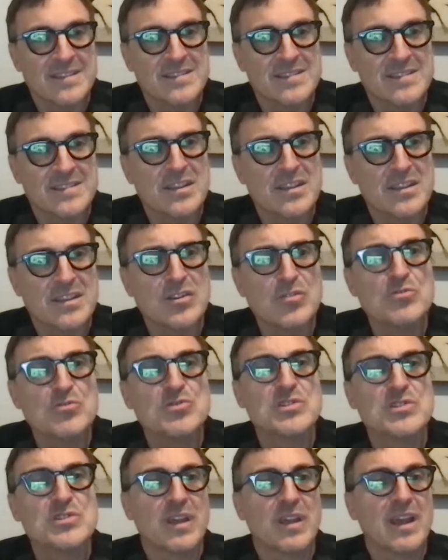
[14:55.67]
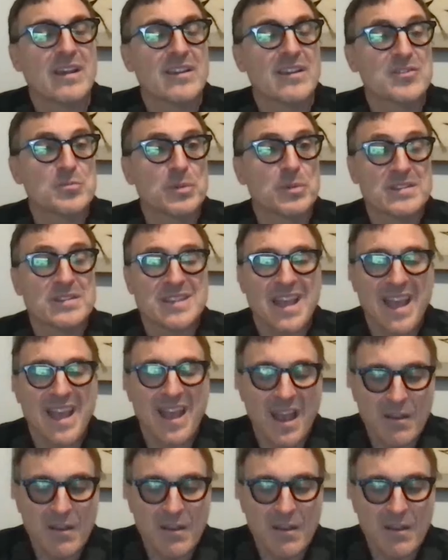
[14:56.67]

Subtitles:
it's a huge advantage because